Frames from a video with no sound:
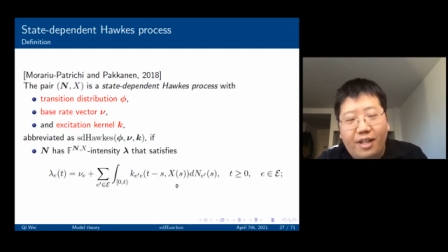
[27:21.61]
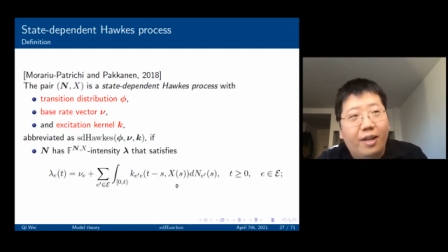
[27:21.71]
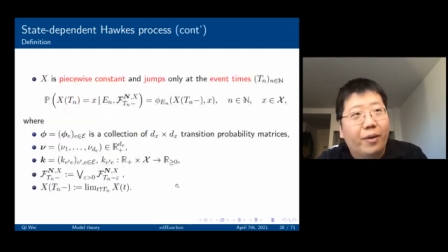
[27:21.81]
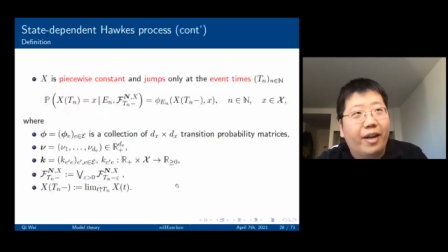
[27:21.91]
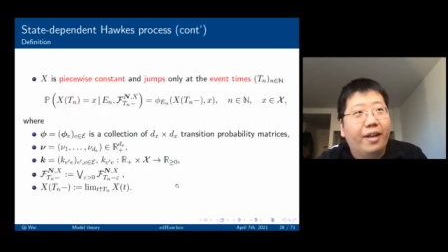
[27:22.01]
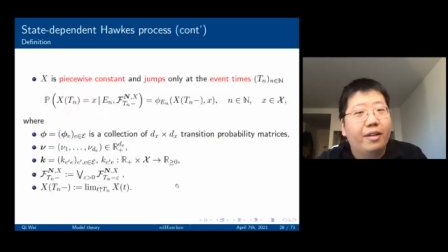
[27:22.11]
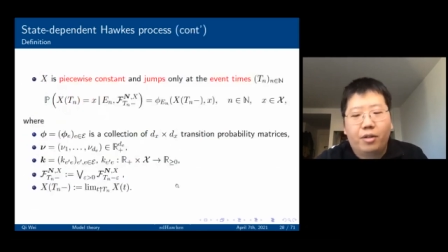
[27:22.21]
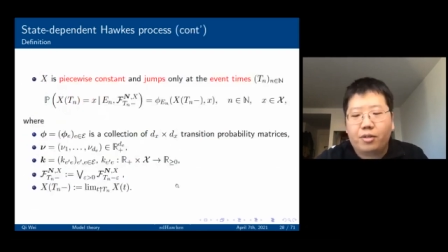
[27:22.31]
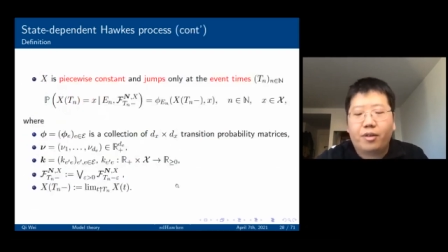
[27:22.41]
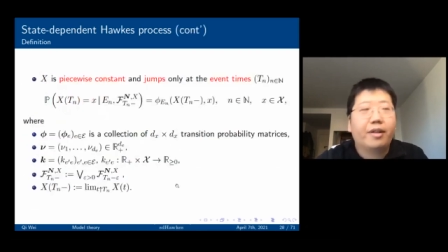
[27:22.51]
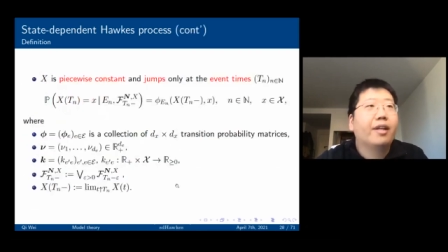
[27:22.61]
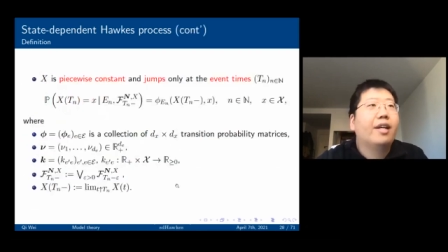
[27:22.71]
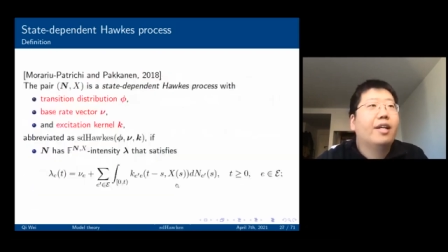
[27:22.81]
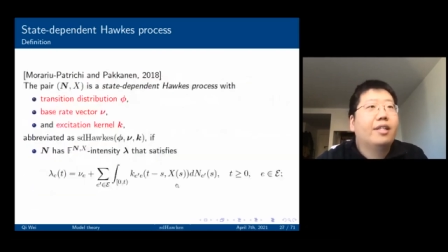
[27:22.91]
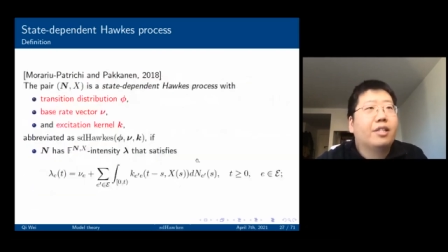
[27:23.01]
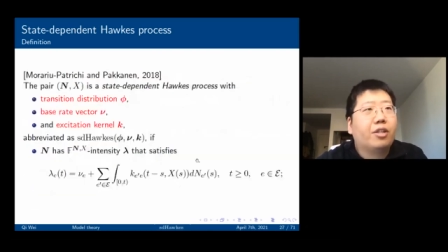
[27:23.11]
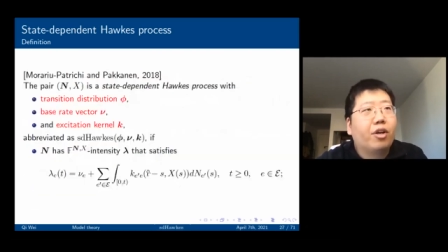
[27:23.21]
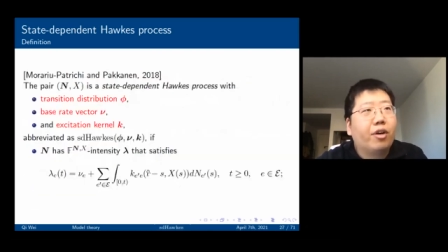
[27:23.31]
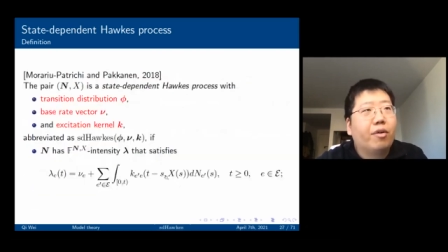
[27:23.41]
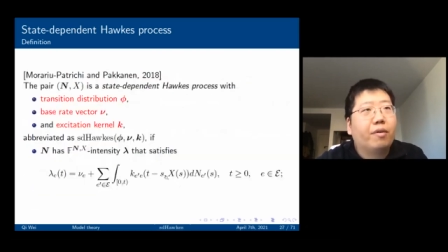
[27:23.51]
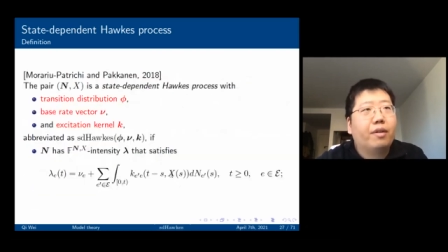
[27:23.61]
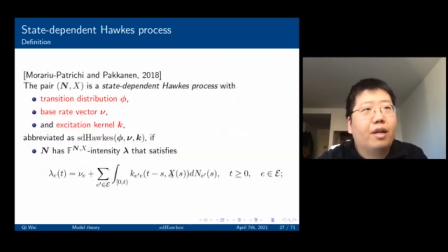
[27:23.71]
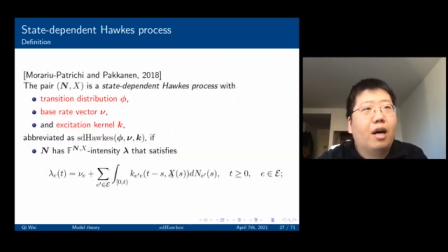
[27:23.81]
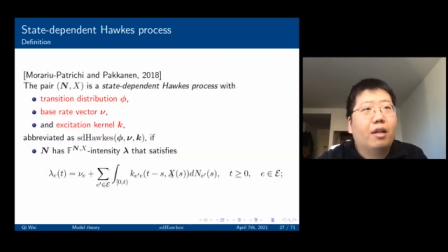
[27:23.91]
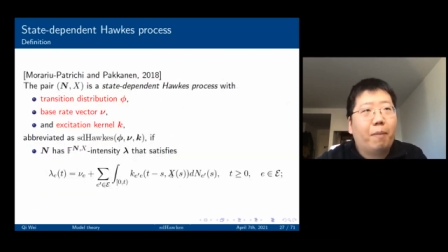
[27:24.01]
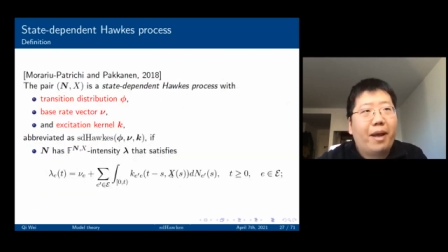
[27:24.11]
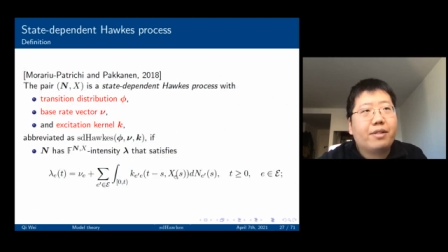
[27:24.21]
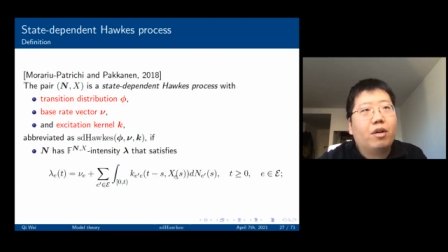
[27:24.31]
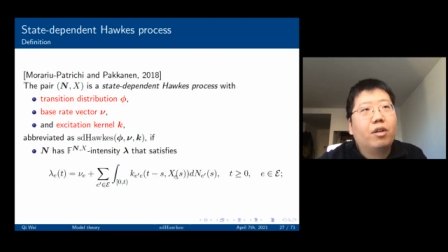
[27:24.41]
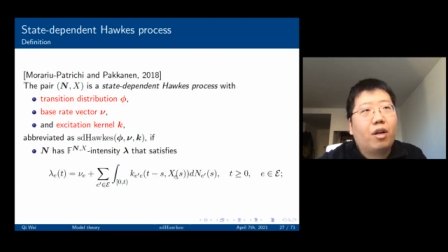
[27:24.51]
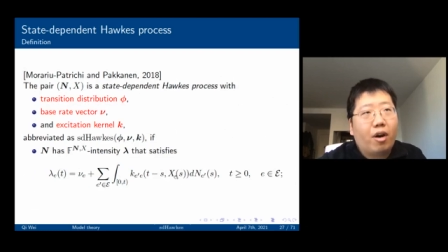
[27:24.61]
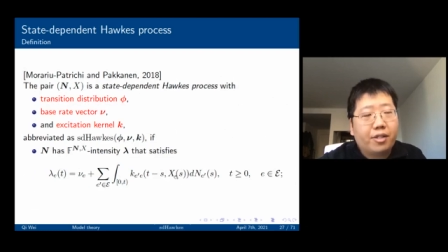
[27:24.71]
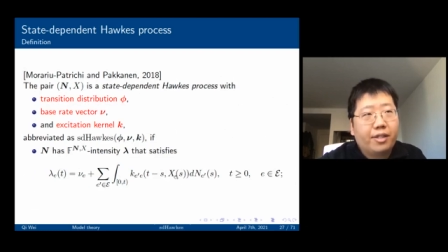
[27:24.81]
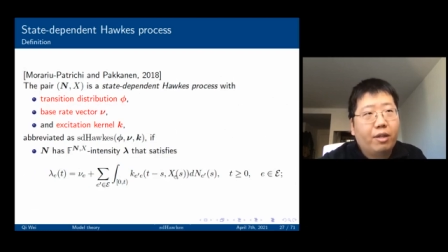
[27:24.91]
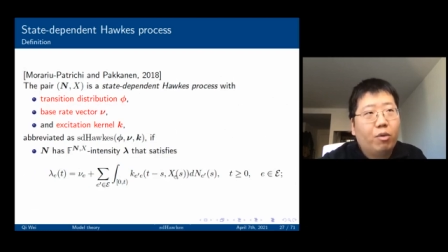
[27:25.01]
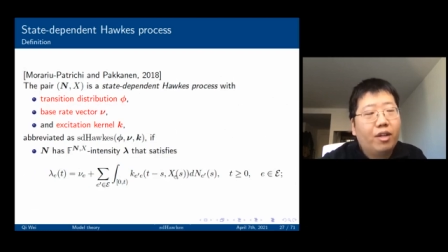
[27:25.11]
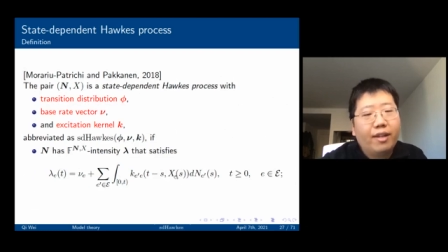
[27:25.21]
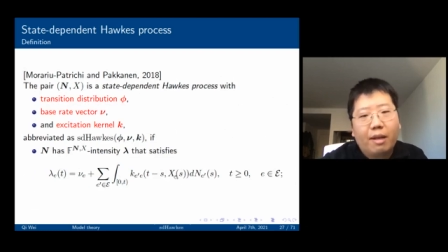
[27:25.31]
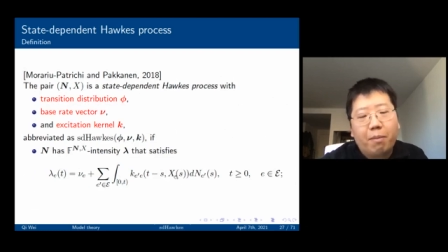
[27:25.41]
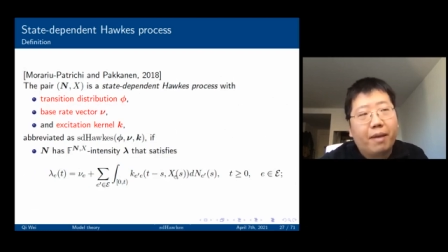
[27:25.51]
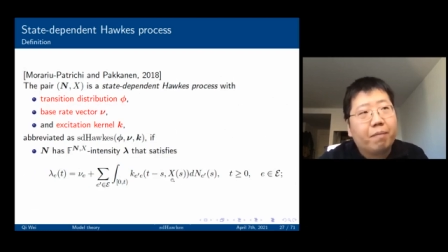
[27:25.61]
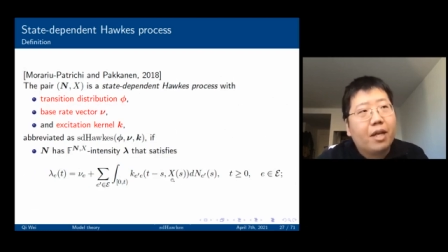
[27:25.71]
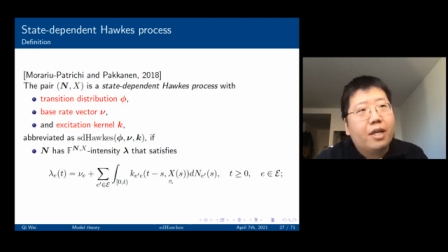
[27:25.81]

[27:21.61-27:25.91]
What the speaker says: Okay, oh sorry. This kernel depends on the current state. What does that mean?